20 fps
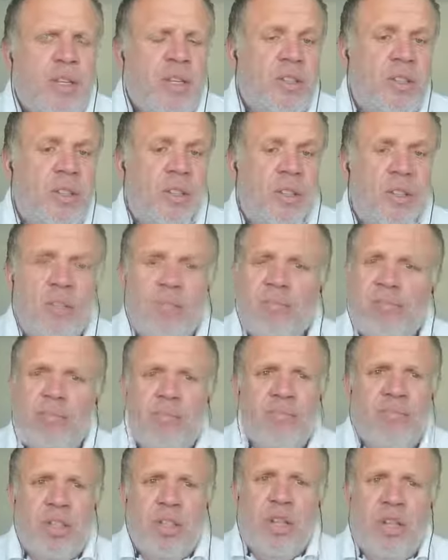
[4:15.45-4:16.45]
So
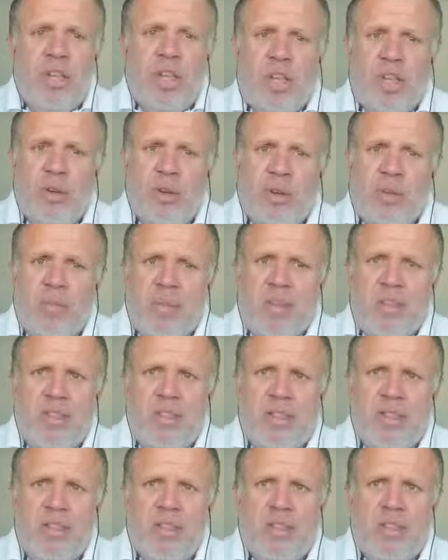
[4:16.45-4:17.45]
look at your
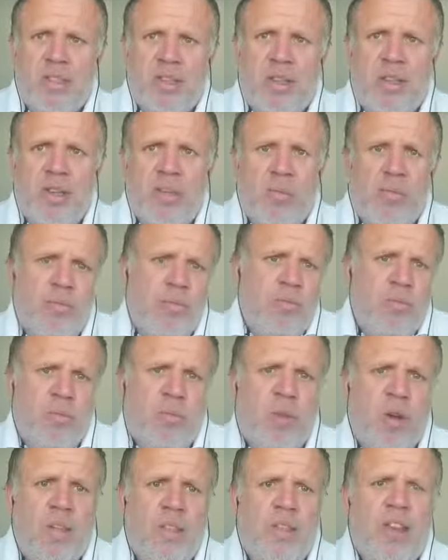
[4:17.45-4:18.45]
competitors and see
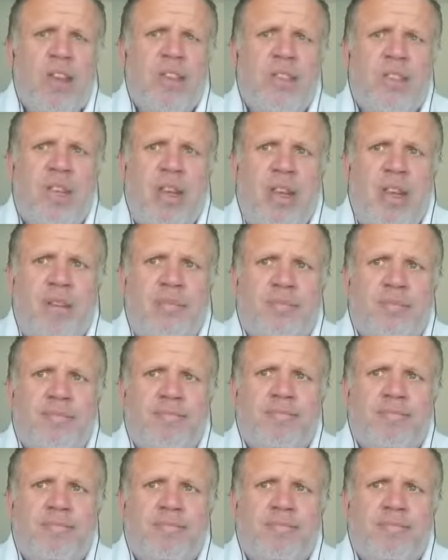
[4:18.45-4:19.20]
what they're saying.